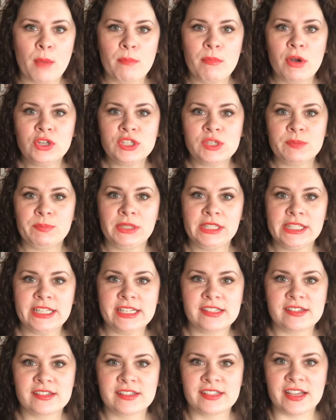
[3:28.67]
Most
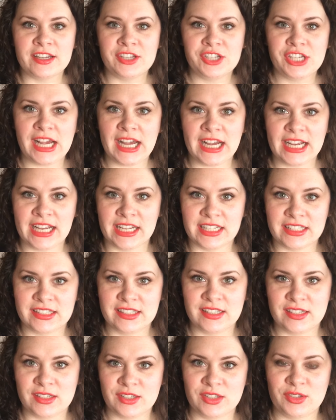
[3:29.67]
blazers and
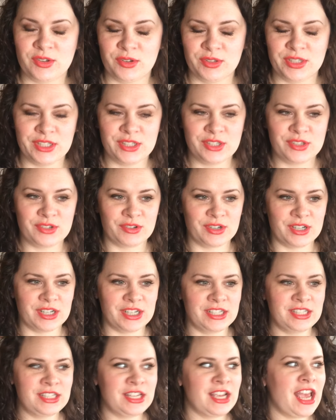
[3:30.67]
jackets sold in
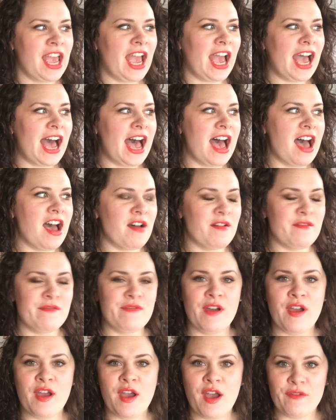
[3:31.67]
stores
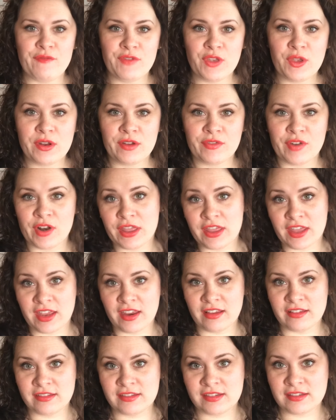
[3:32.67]
have a few different
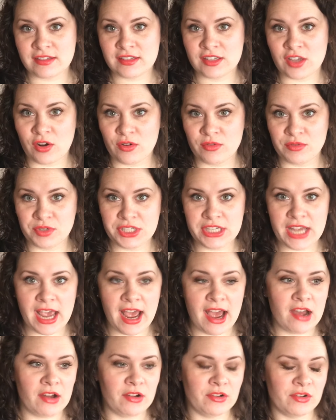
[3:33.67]
things sewn
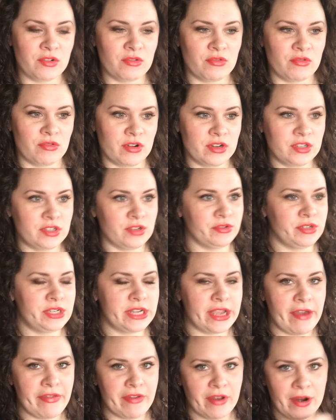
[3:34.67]
down or sewn
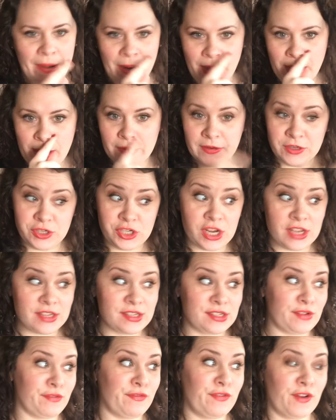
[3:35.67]
together
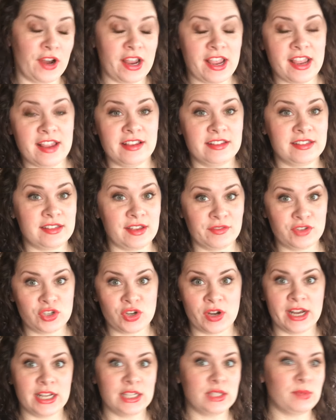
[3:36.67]
just for ease of
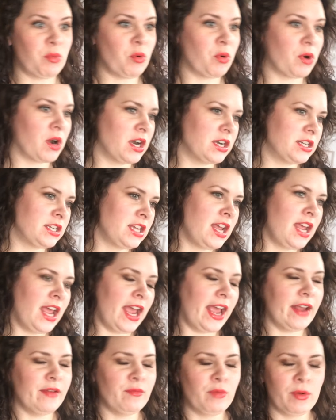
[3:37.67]
transport
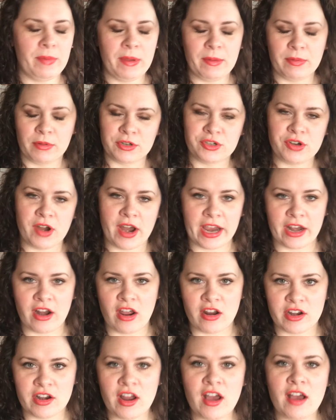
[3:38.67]
and when people are trying it
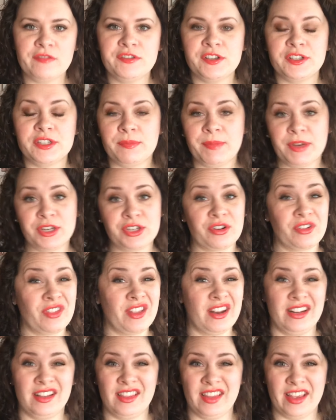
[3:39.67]
on and off, just to make sure
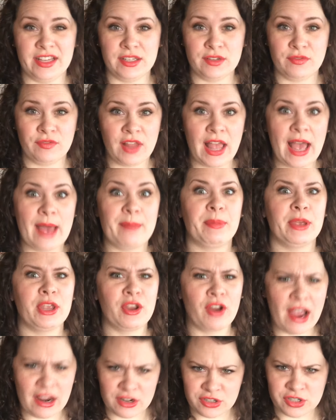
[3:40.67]
that it lays flat, but
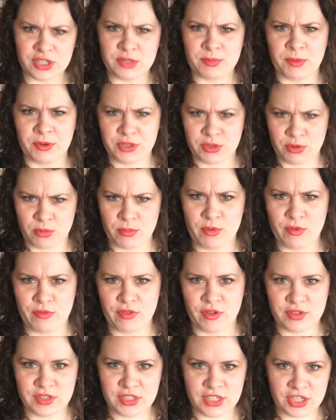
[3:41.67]
you're actually supposed to remove
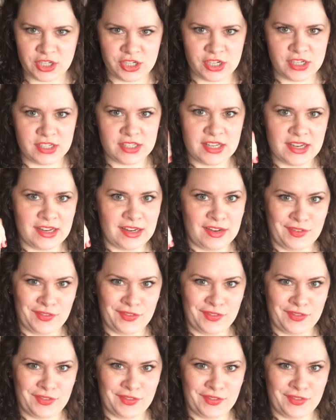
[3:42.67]
those stitches.